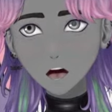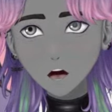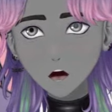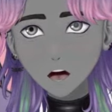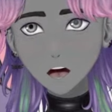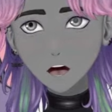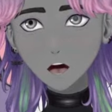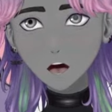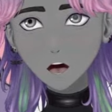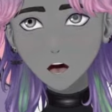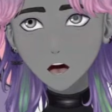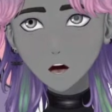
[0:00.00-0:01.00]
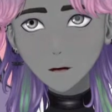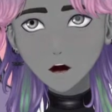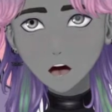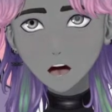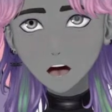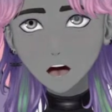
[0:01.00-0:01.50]
on a certain
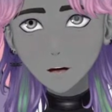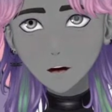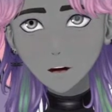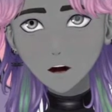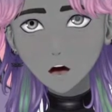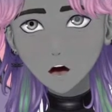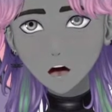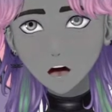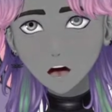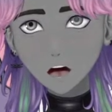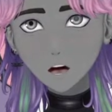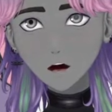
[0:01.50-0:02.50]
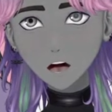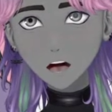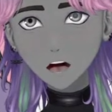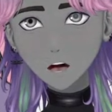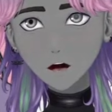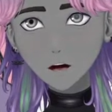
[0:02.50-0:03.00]
platform or play a certain
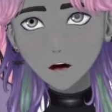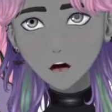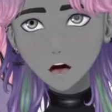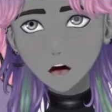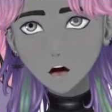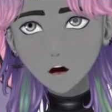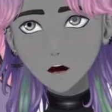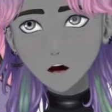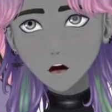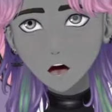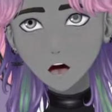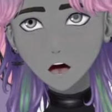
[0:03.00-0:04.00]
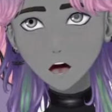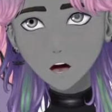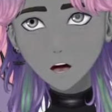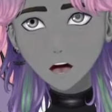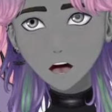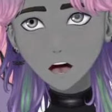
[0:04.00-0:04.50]
thing or be
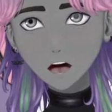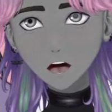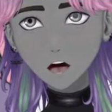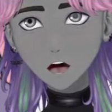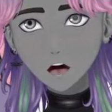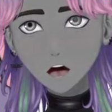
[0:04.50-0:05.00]
in time and